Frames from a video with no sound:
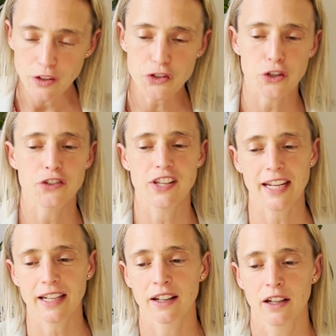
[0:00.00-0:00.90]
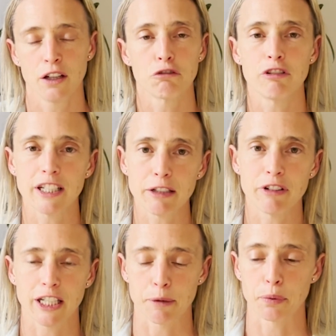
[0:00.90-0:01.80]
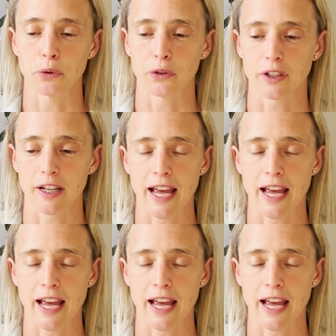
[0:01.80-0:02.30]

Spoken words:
So zinc, really, really important,